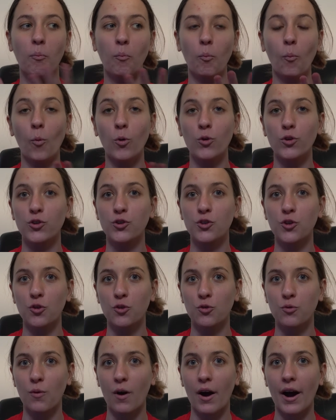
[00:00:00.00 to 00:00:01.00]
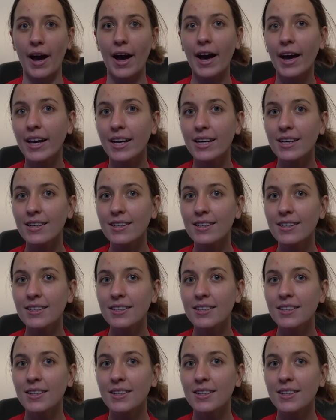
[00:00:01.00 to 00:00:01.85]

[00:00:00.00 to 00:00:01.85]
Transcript: wants to try